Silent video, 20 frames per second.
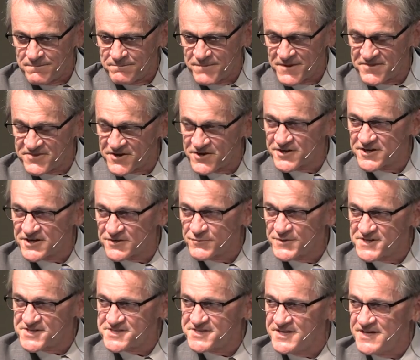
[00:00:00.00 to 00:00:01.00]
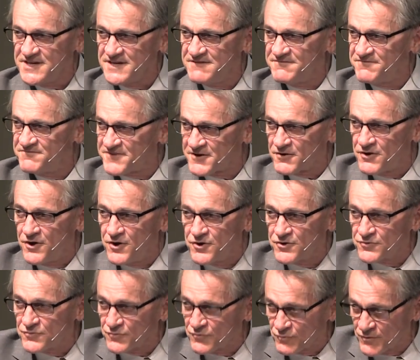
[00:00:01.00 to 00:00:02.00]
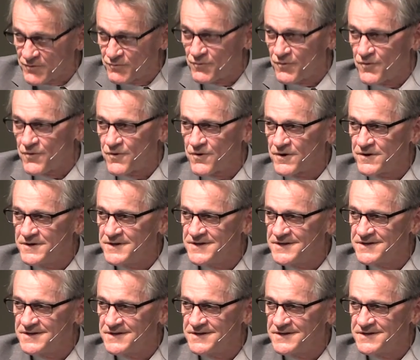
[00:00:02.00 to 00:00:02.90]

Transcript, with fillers: but they're going to receive their own reward.